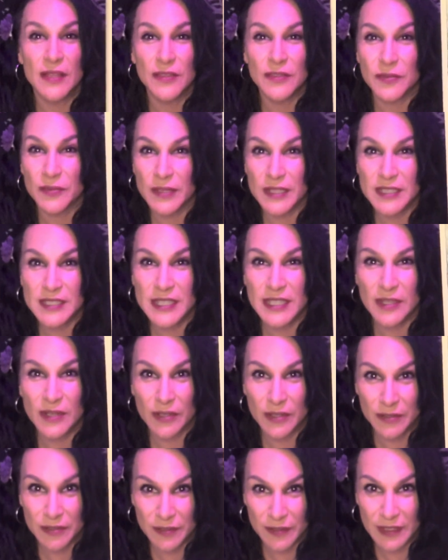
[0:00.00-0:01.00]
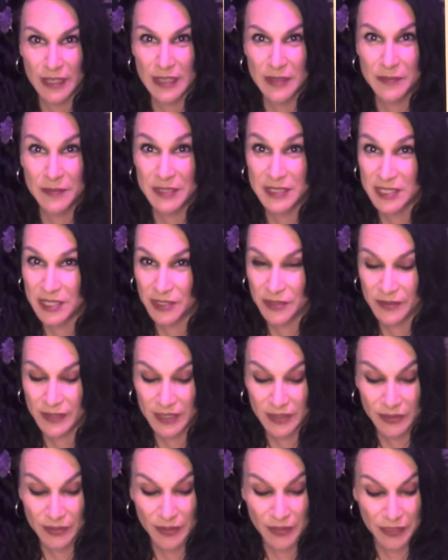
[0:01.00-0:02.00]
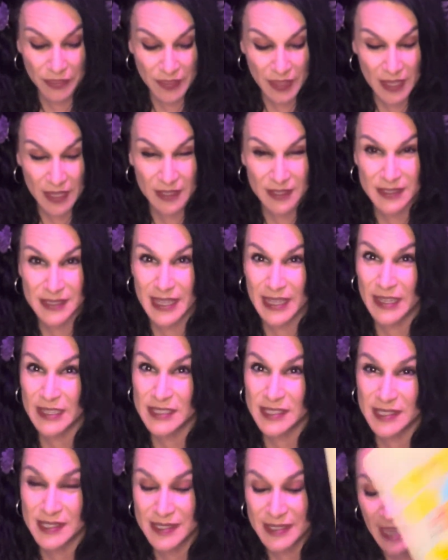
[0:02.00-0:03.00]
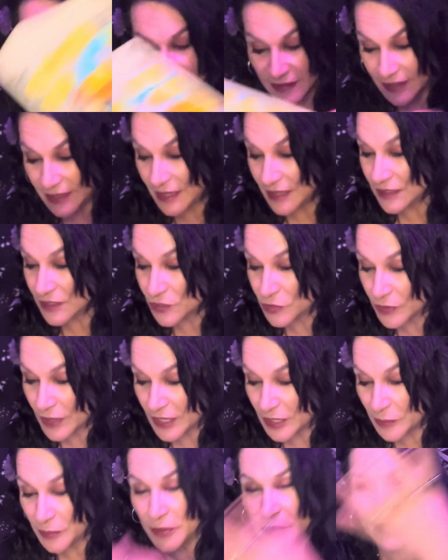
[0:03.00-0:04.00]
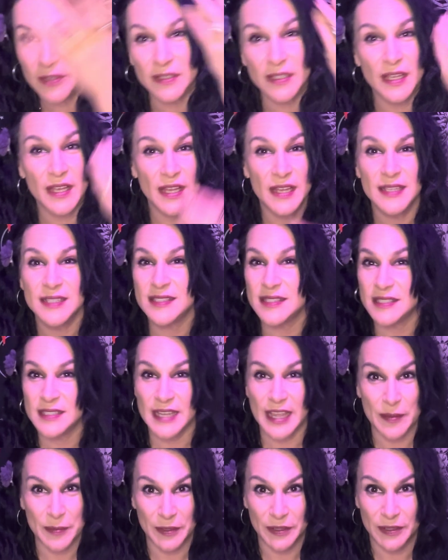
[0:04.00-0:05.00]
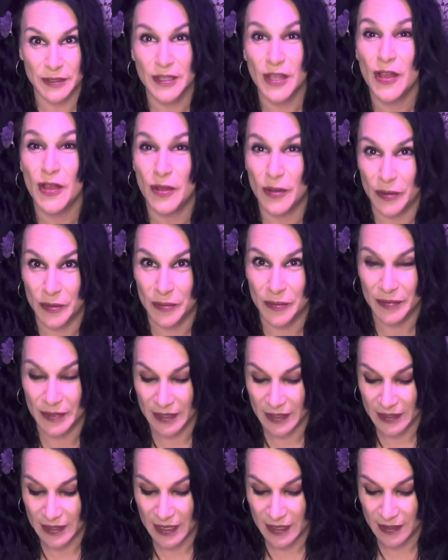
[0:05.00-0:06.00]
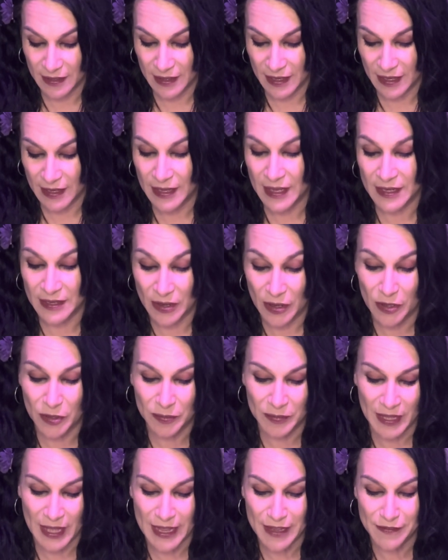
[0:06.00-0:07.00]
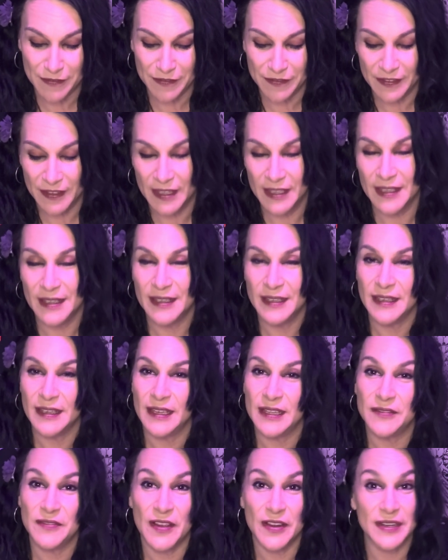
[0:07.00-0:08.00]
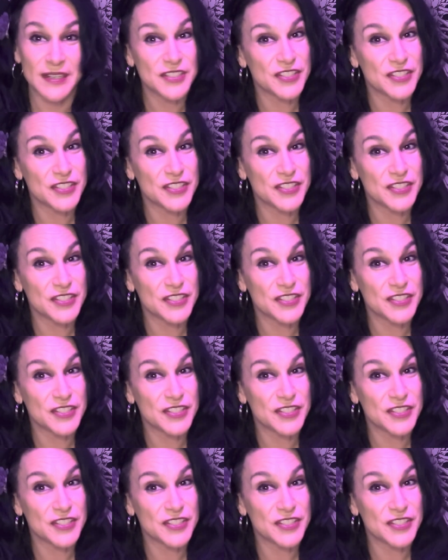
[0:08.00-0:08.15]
3D, earthly, material things, and a solid, incredible, stable home and home life. And very